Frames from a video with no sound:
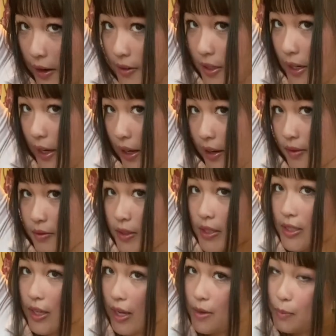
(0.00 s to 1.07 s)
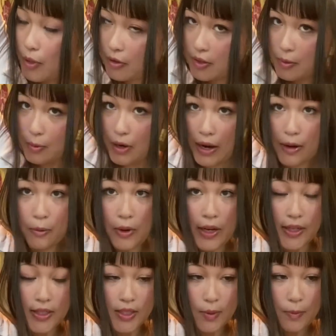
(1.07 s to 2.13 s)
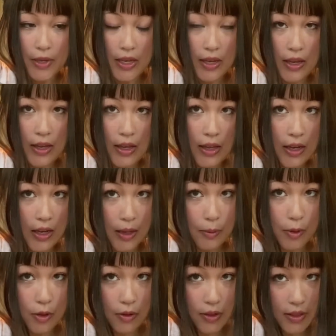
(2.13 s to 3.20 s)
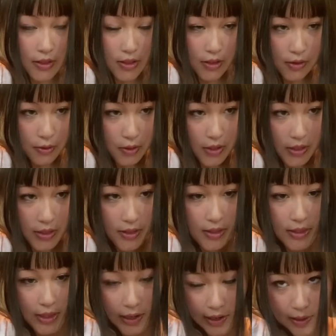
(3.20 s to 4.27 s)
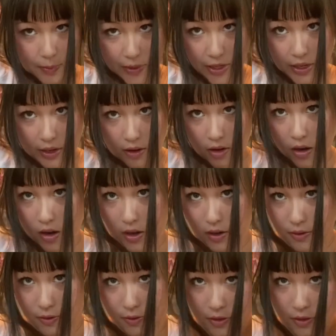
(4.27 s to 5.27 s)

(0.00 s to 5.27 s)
that I have the side pony where I want it to be, I'm going to just tie my hair off.